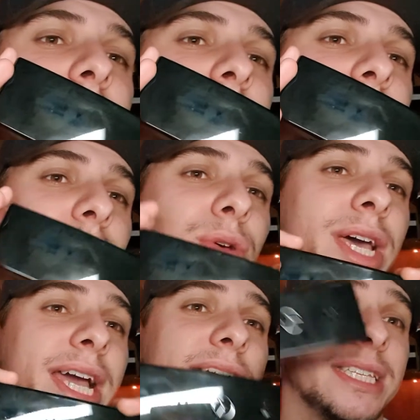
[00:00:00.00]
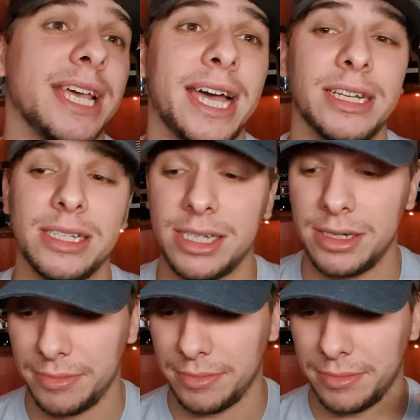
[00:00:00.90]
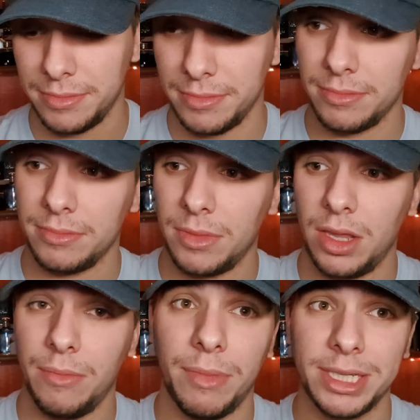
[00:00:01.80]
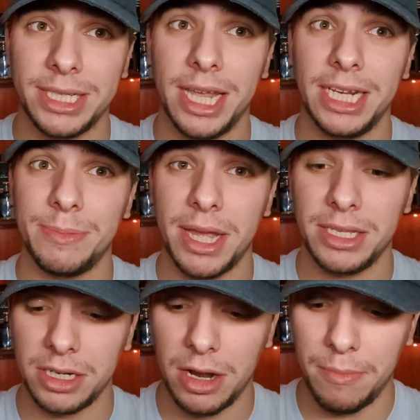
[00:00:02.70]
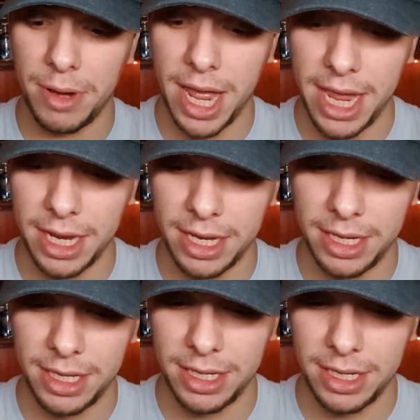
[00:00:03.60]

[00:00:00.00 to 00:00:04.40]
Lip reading: So that is that. Mercedes-Benz Club Black.